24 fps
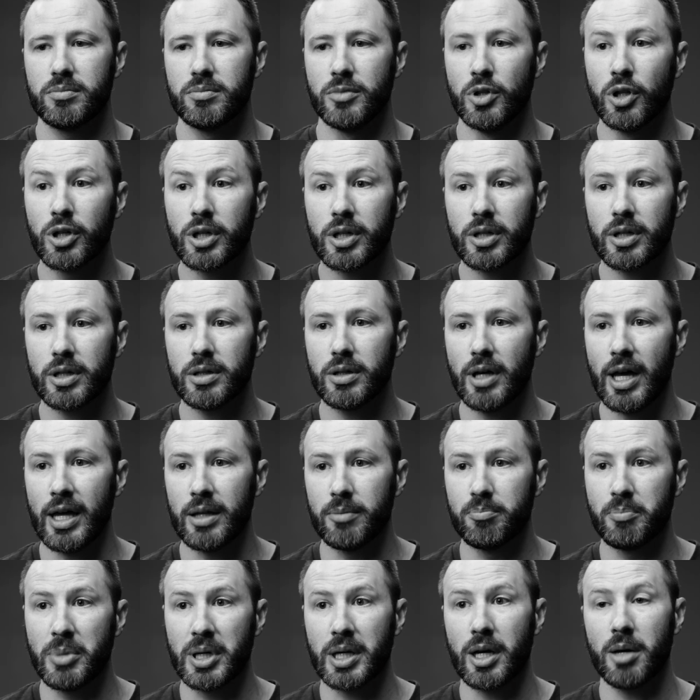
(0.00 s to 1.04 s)
look
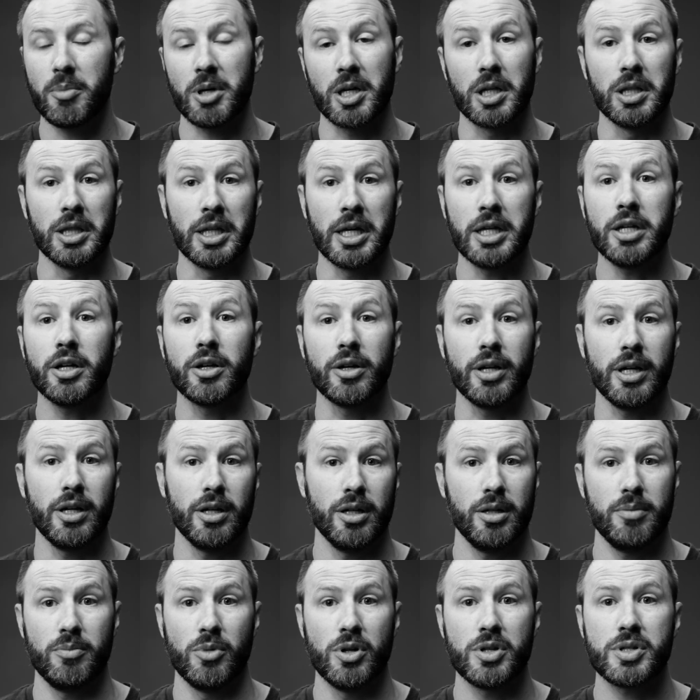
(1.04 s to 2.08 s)
at becoming a leader
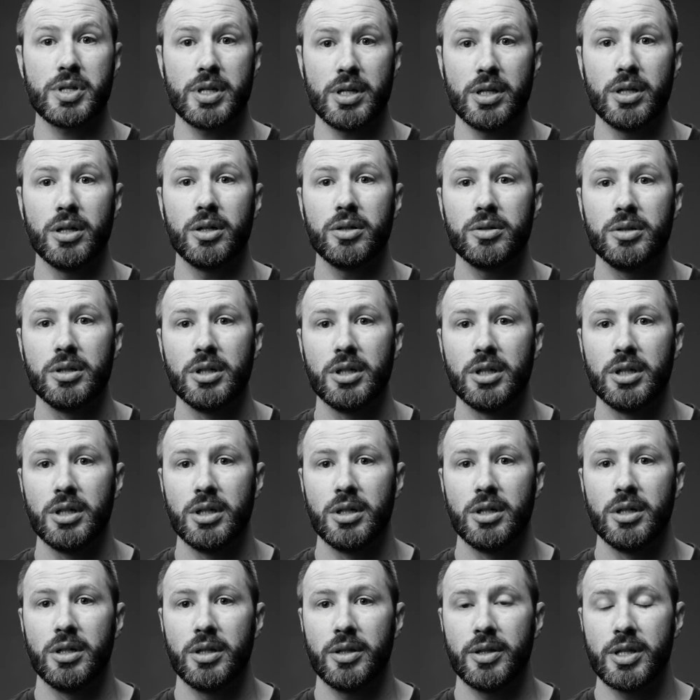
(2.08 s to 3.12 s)
here at Mercy Hill,
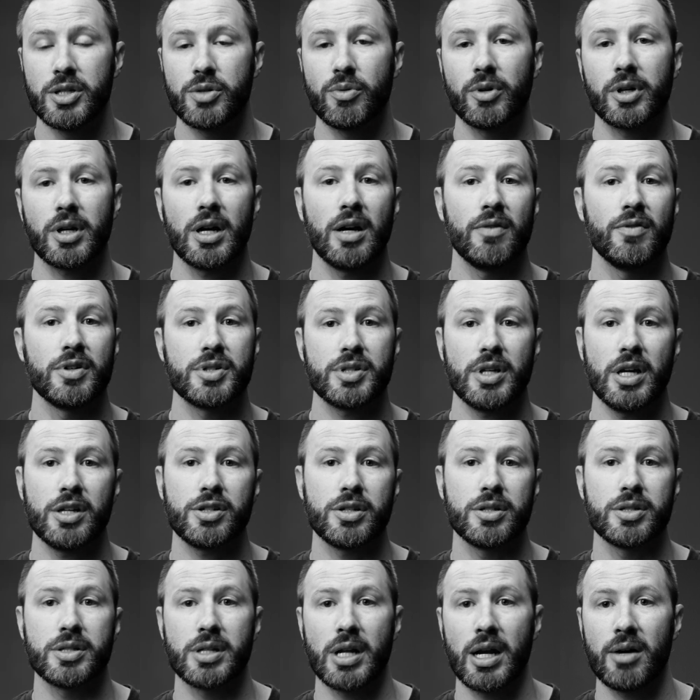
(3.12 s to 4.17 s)
these were
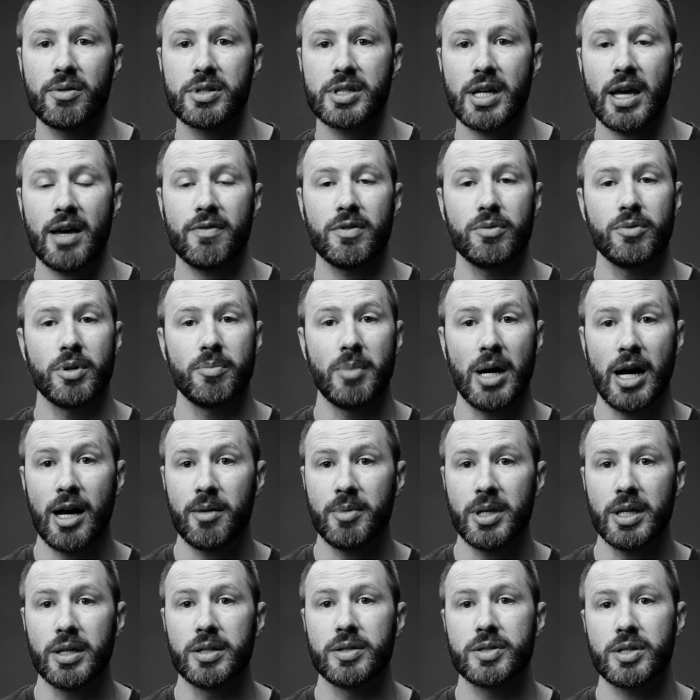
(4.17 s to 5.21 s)
conversations that I was having with
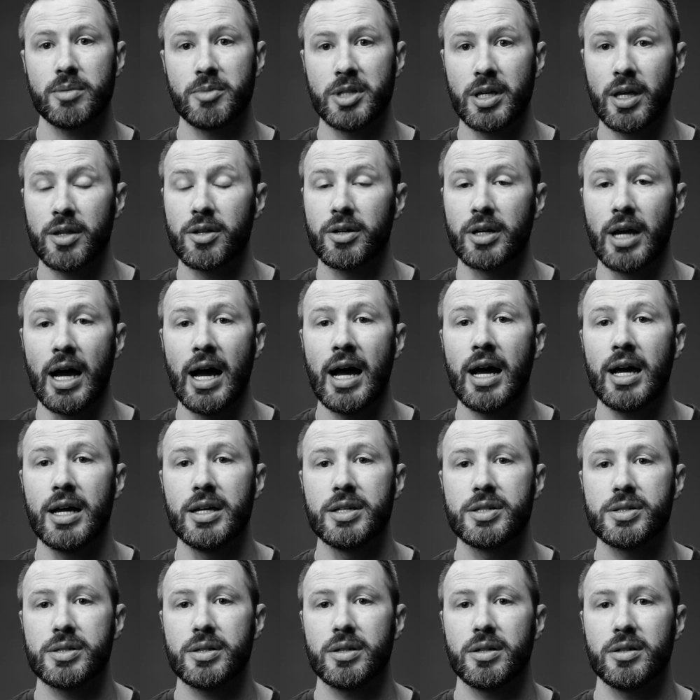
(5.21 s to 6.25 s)
Bobby and some of the other
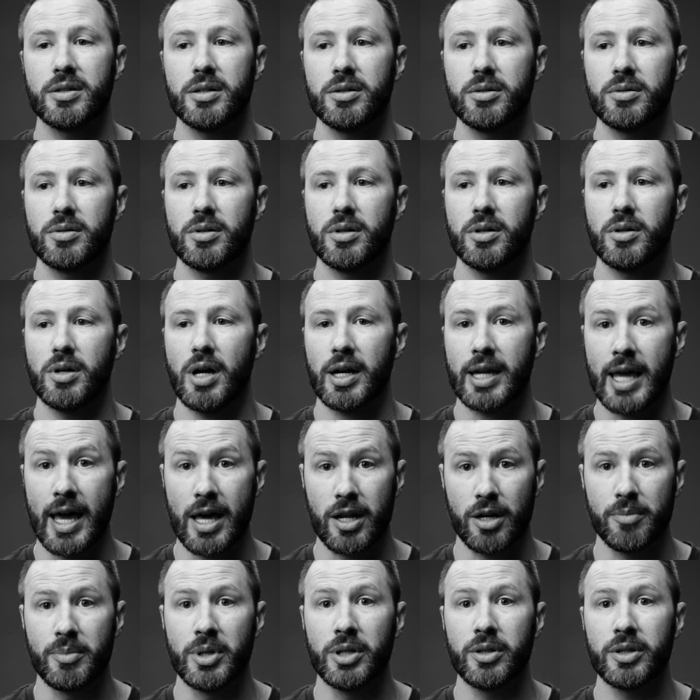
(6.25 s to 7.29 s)
guys, uh,
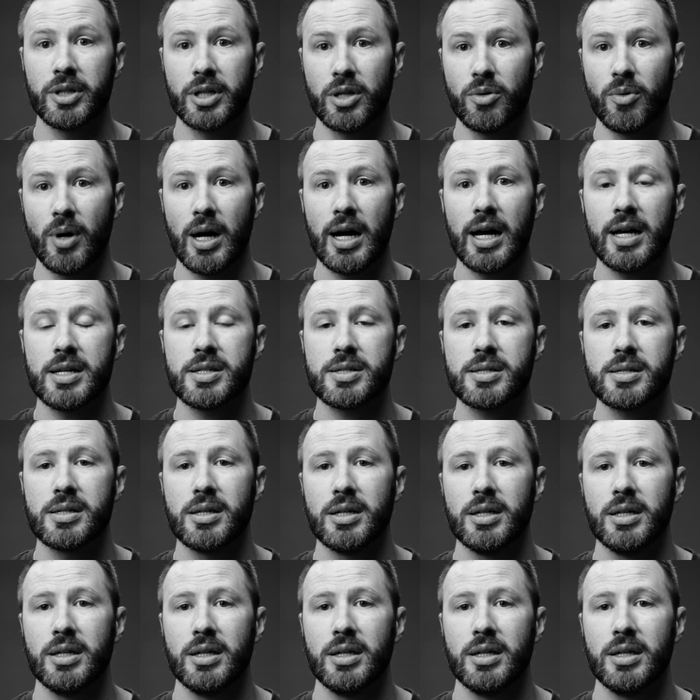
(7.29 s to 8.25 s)
accountability-wise.